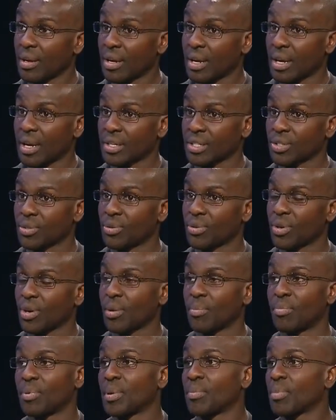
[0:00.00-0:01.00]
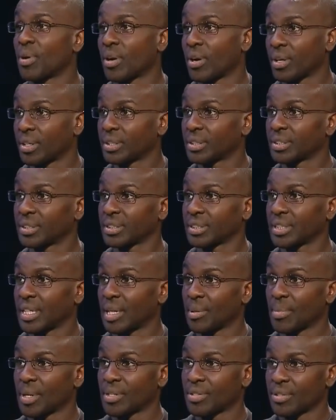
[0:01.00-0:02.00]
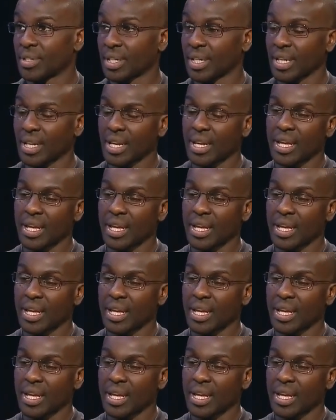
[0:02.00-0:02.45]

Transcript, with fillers: a uh, school called Brimhall Elementary